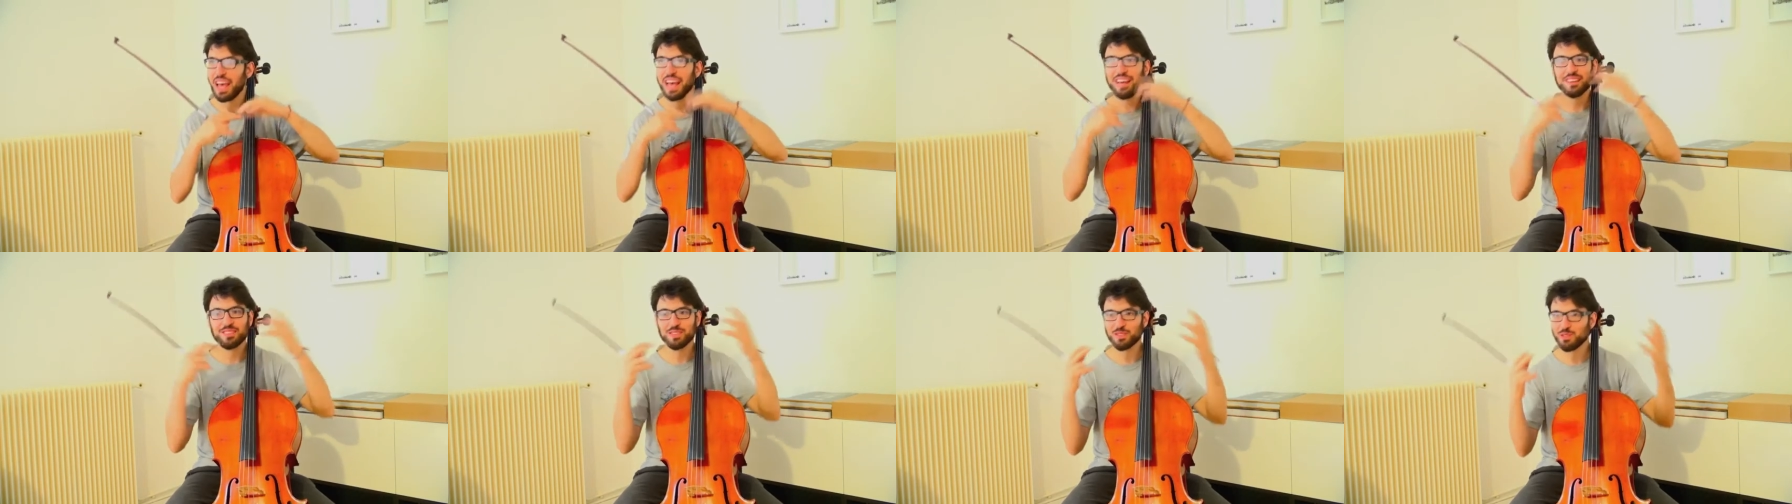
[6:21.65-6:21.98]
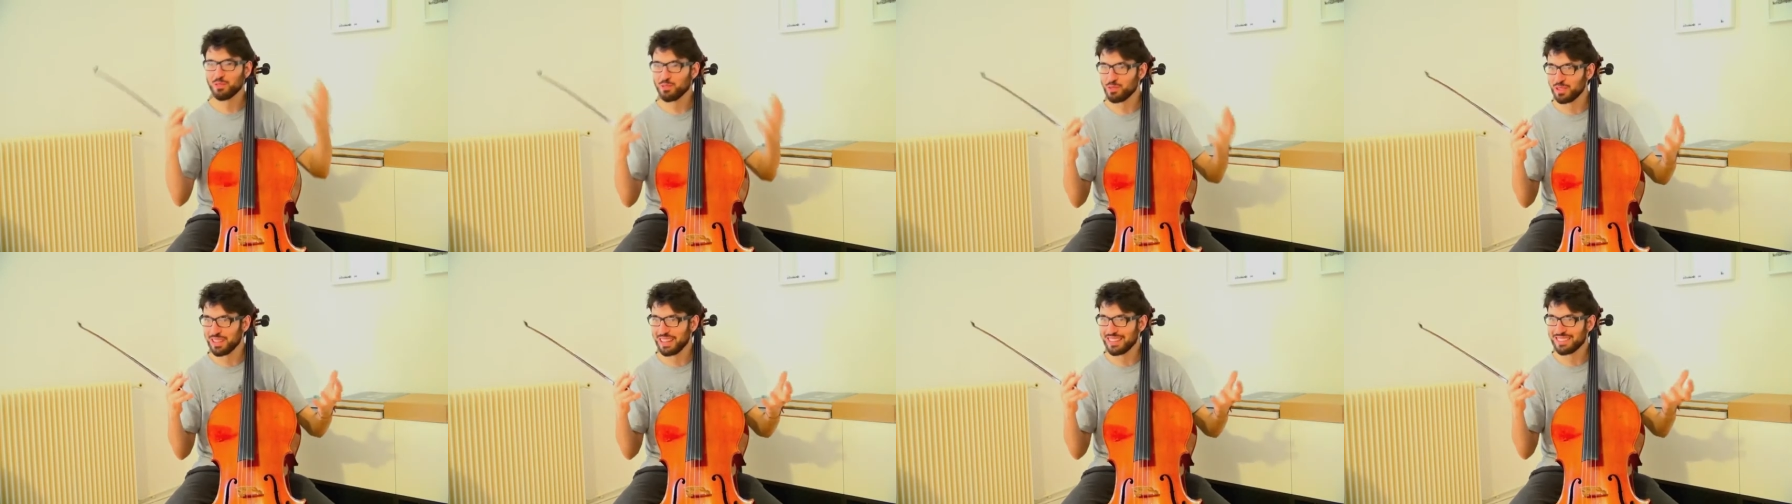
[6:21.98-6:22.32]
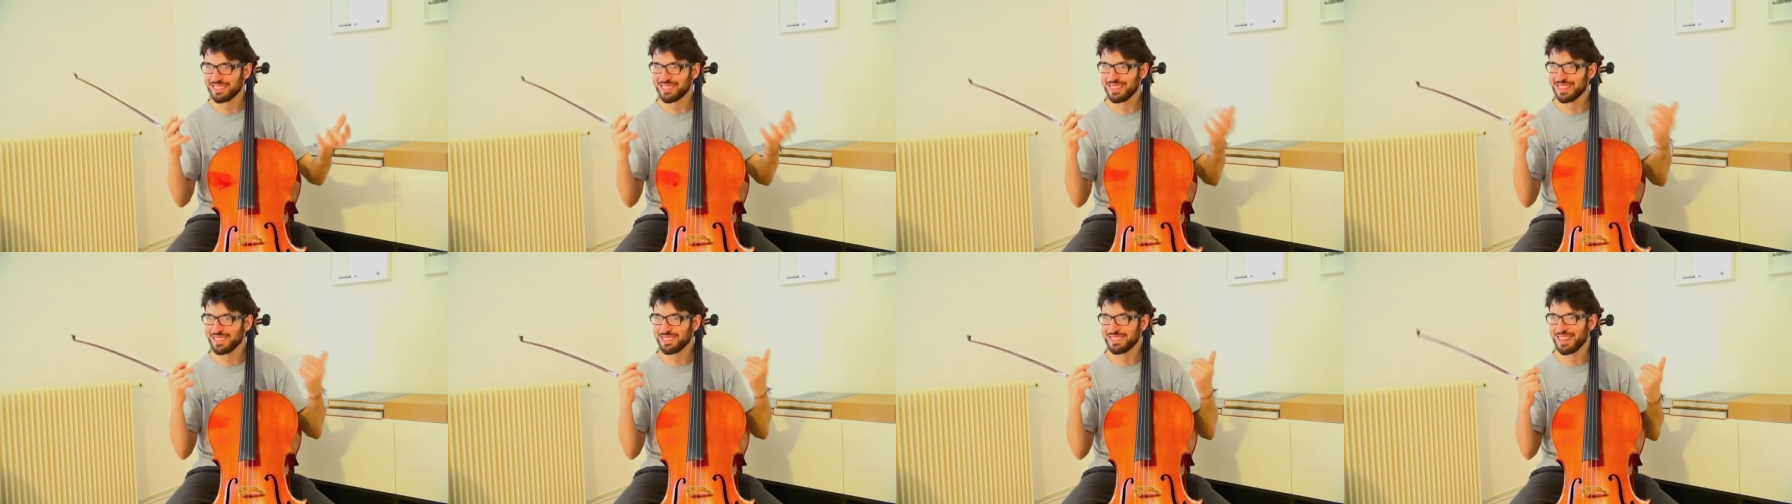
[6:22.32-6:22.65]
as good
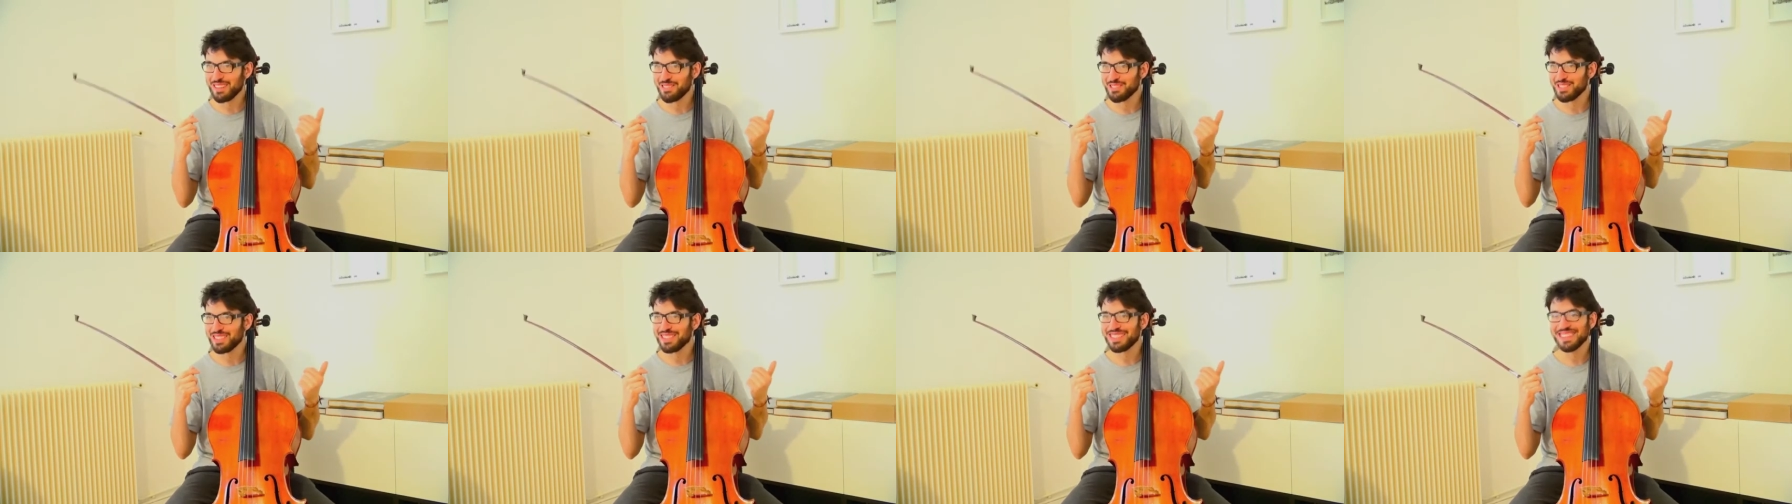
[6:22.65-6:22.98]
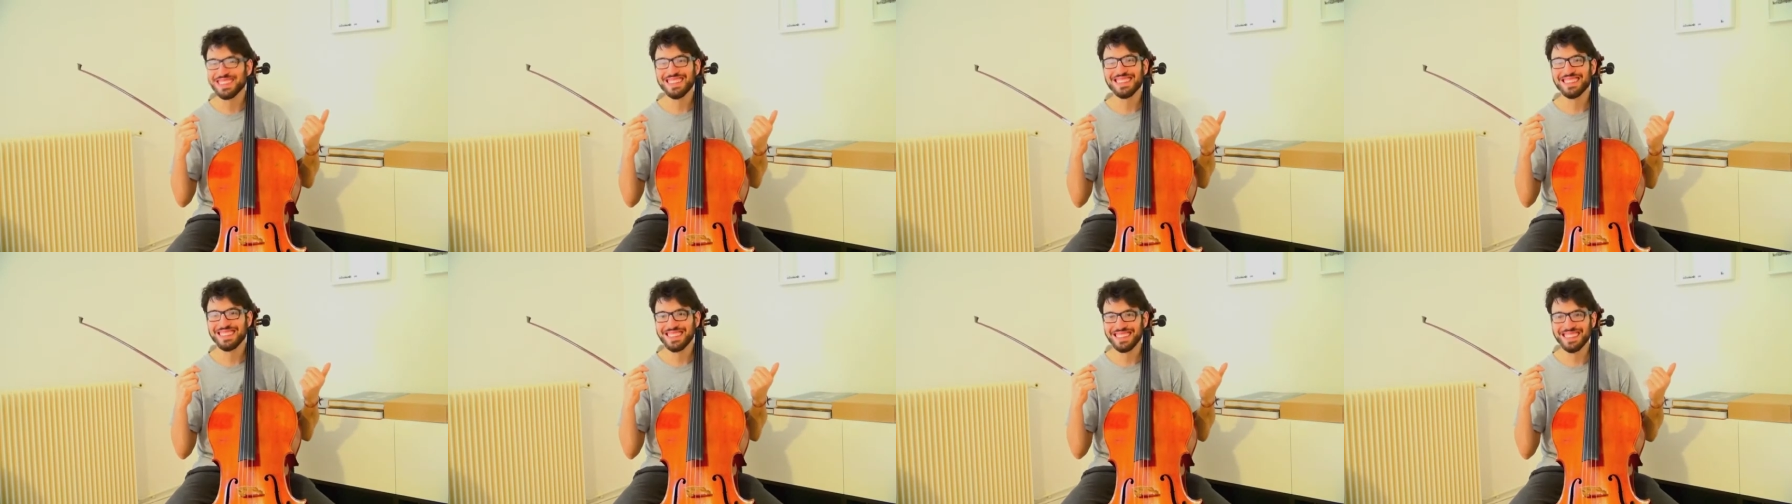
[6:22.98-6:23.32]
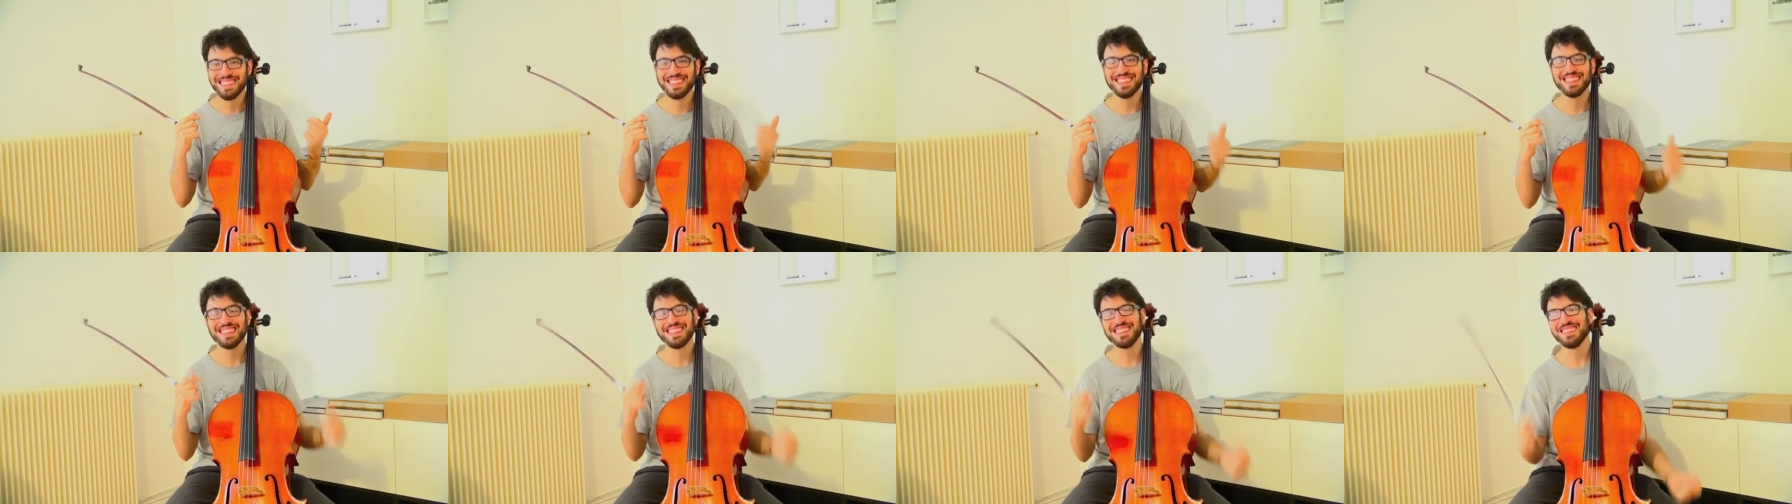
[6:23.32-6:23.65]
as they sounded
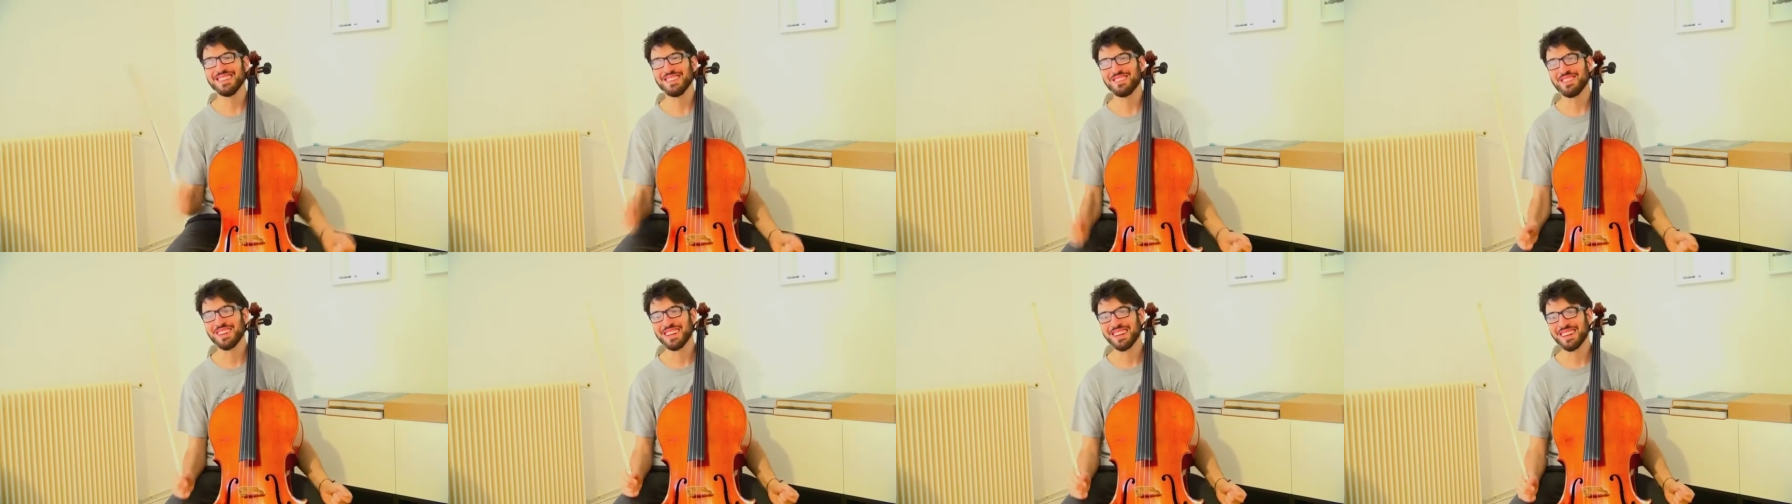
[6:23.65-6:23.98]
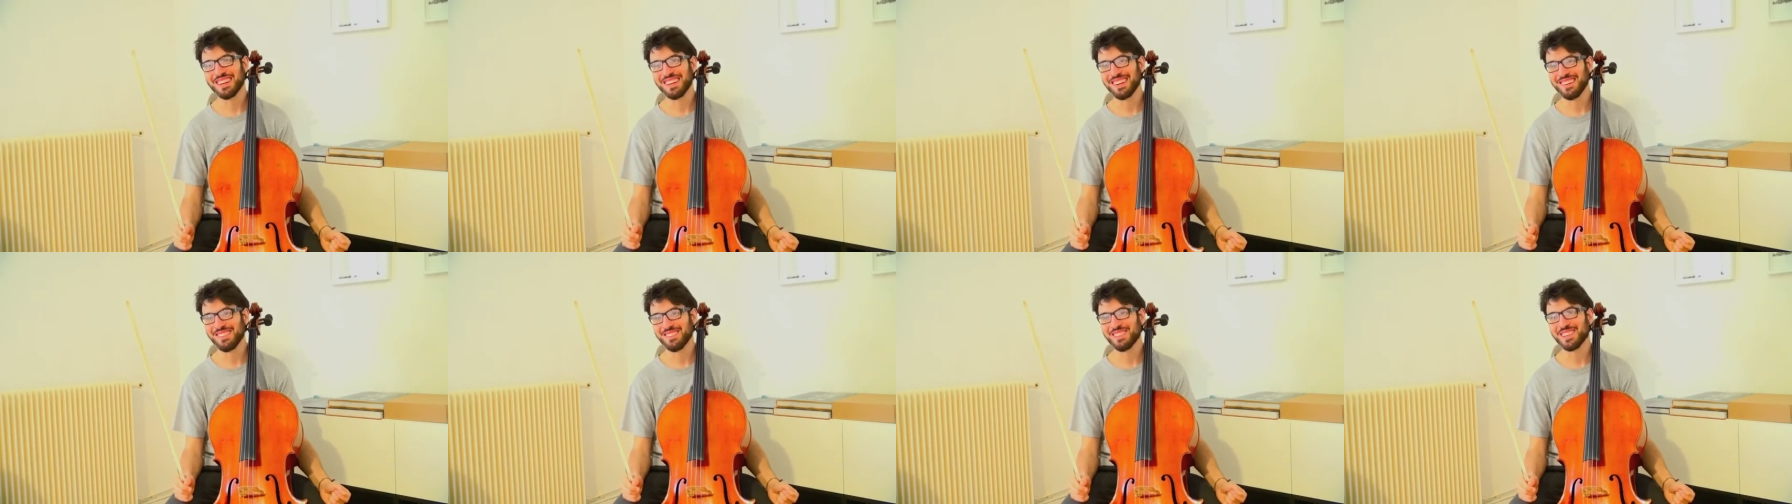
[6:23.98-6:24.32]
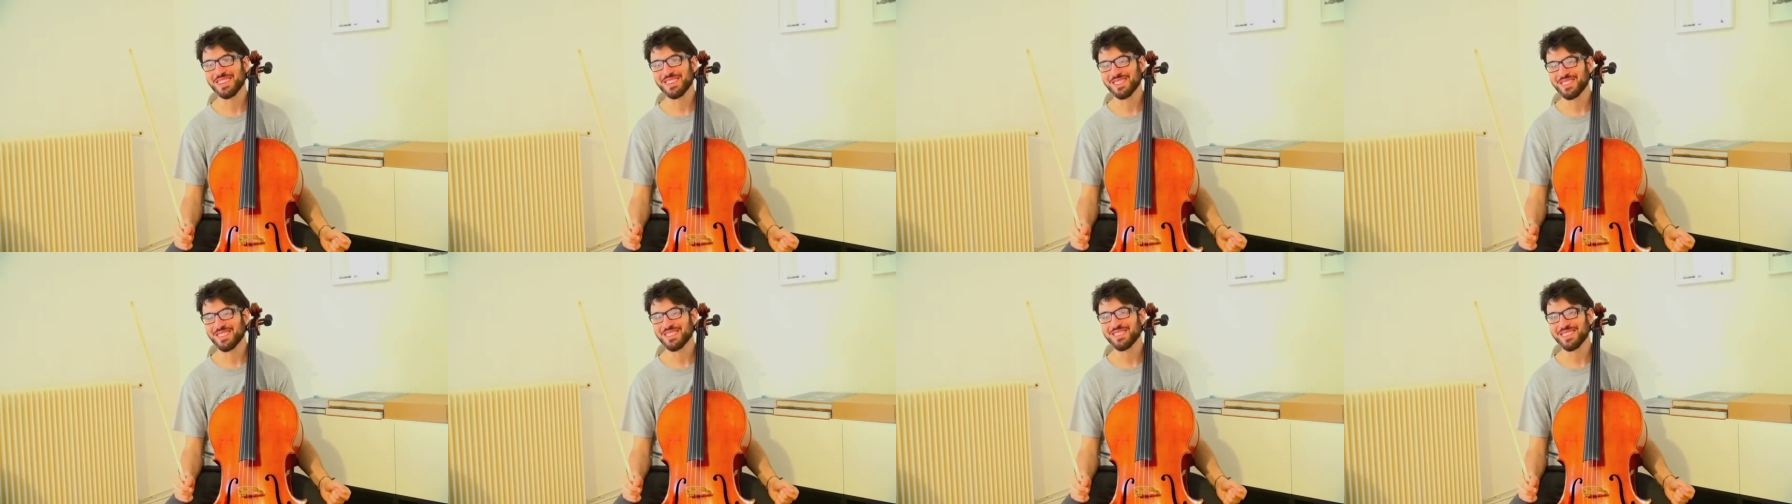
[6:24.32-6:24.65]
in the general
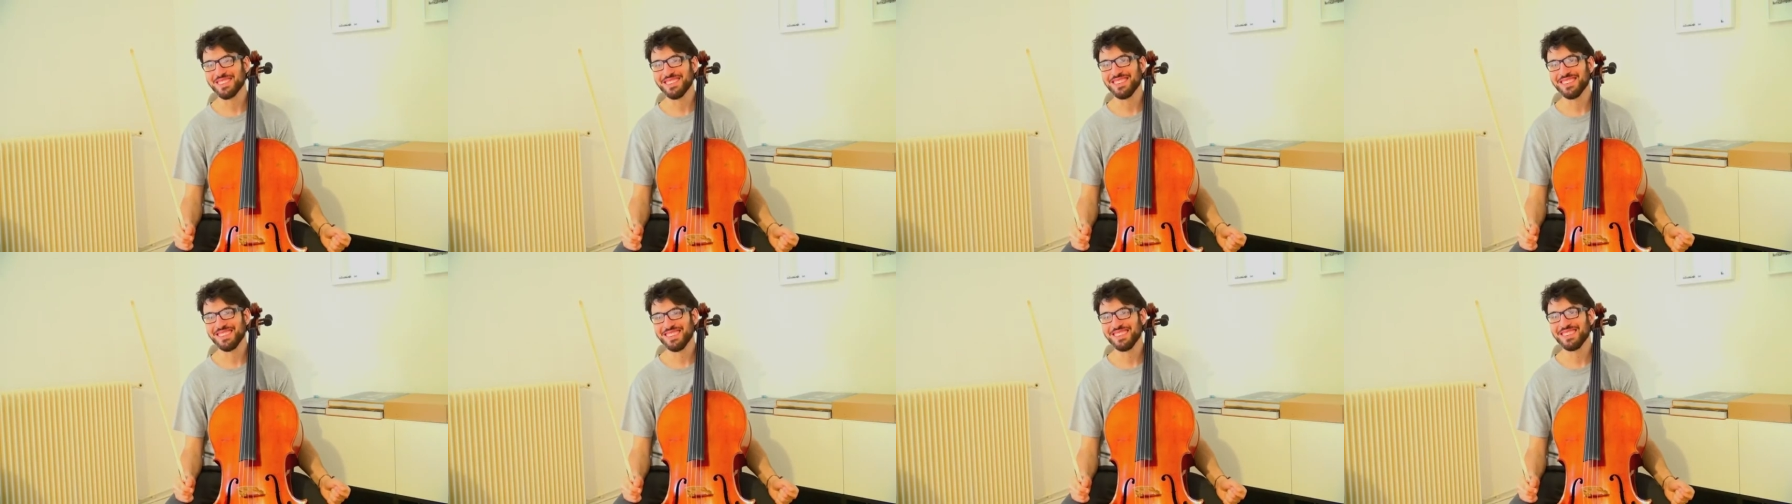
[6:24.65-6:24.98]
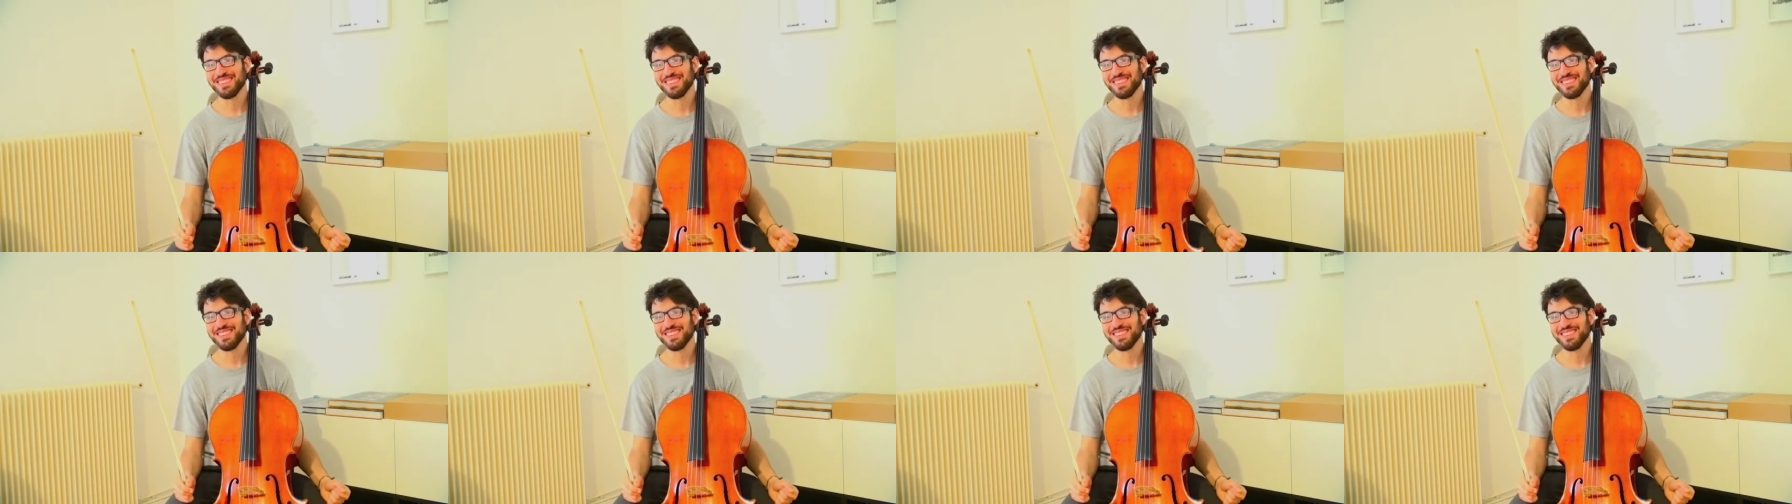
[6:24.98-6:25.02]
rehearsal.